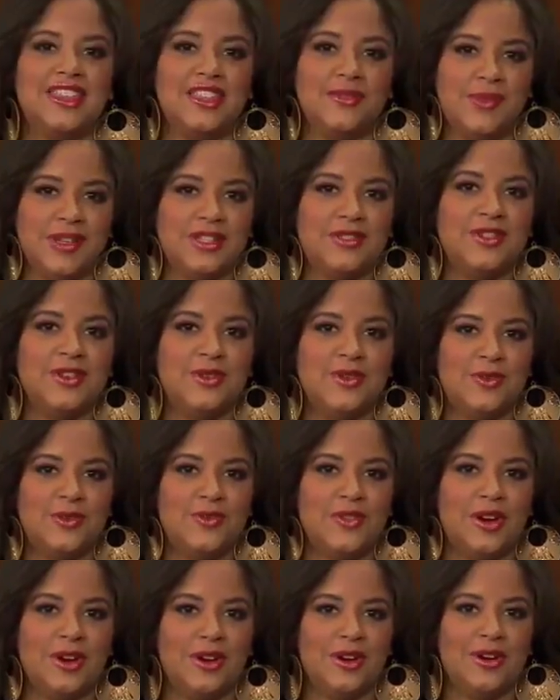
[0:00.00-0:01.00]
but you
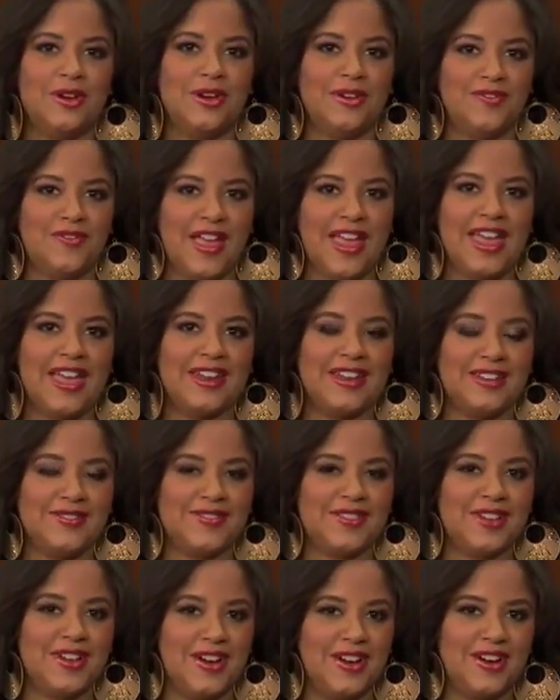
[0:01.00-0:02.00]
are a fan
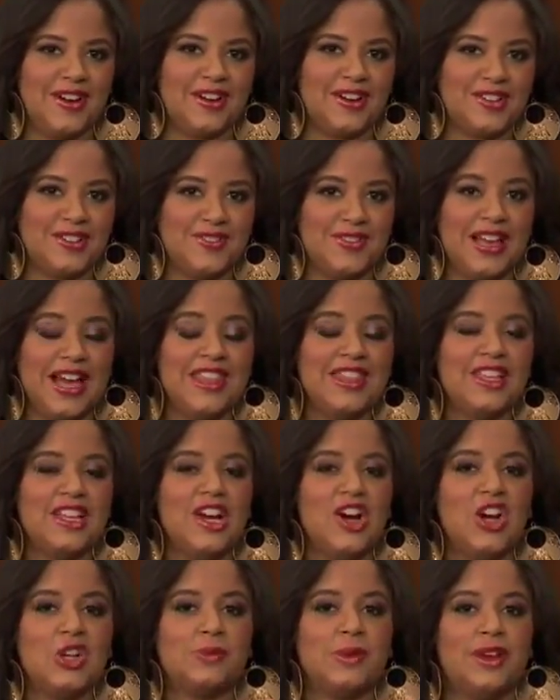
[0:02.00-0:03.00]
of the cars. You've gotten the
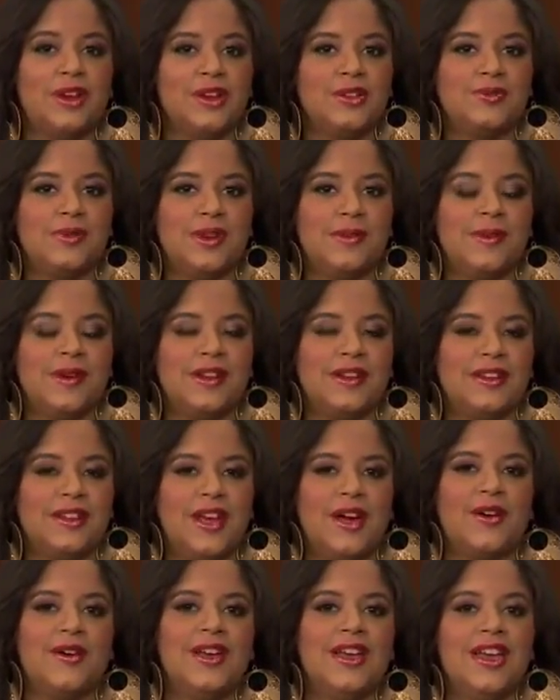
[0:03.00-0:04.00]
cars, but here's what I want to
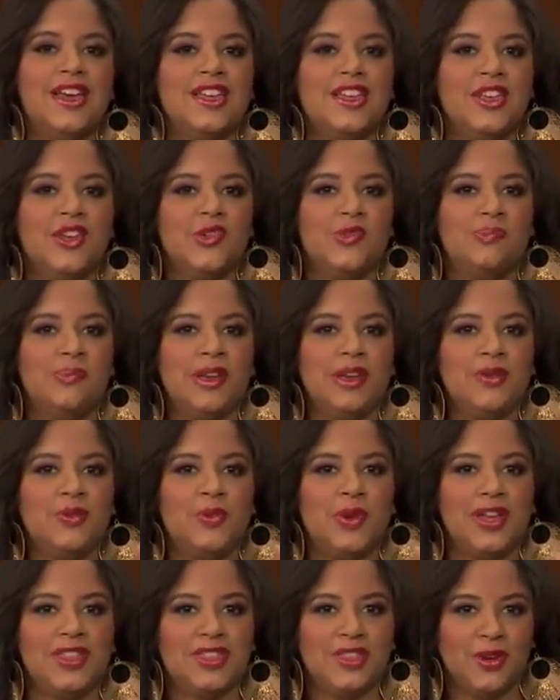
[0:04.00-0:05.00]
know. You've been
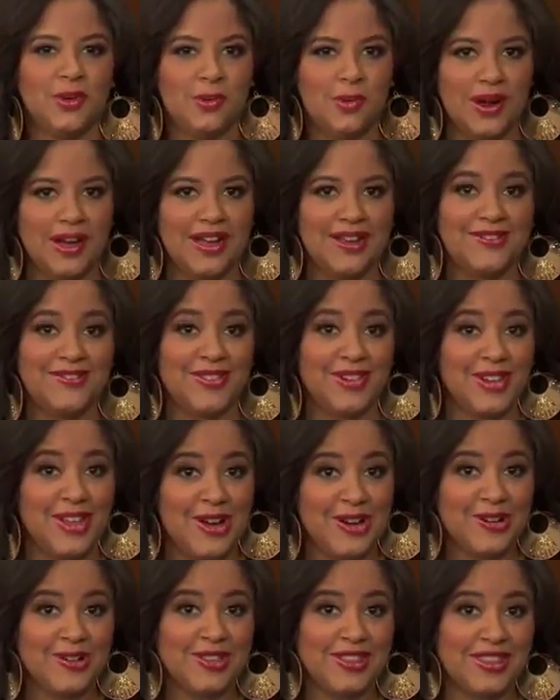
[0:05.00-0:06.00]
with your wife for
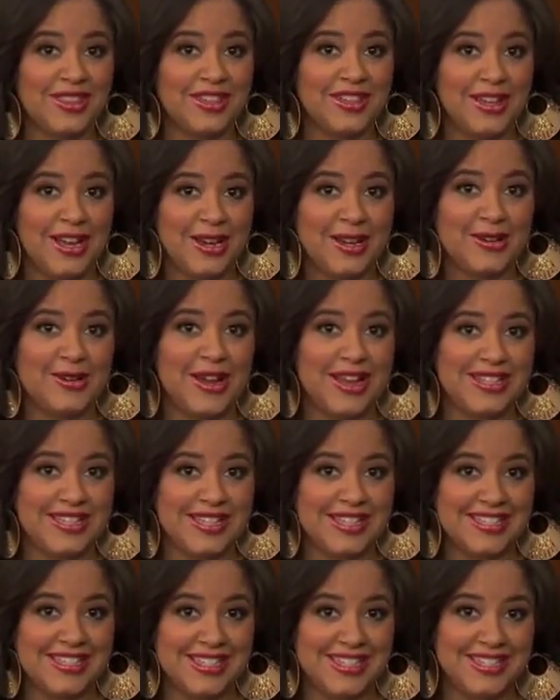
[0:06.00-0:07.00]
longer than the lotto has
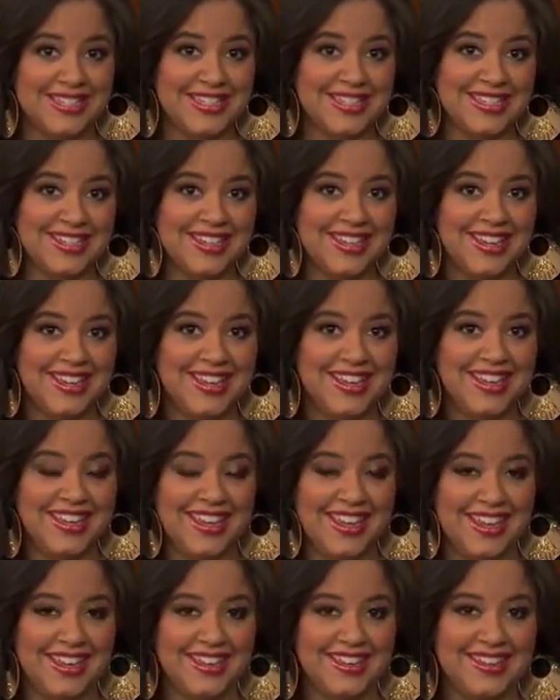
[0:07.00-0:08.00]
existed
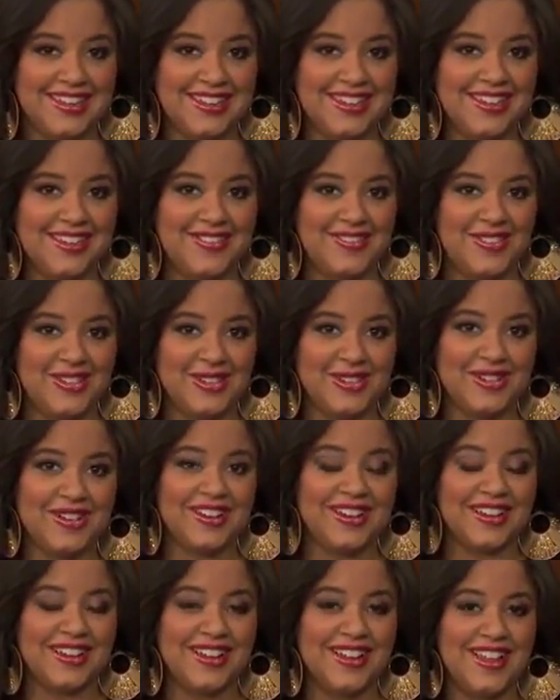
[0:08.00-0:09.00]
in
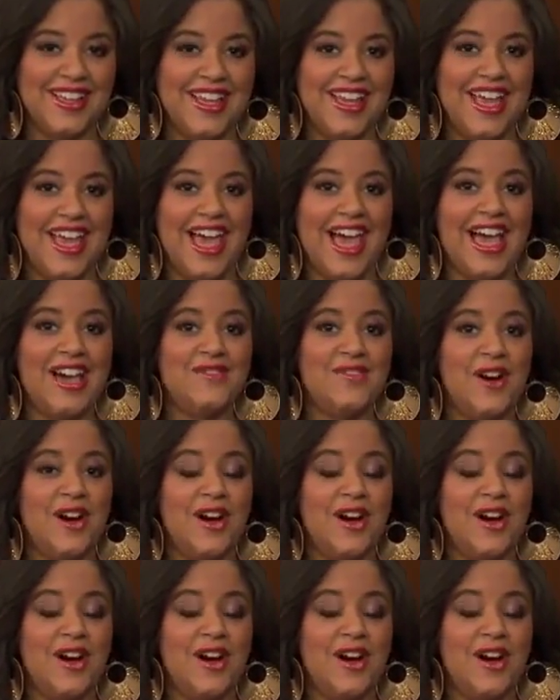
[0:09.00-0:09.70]
Florida. Has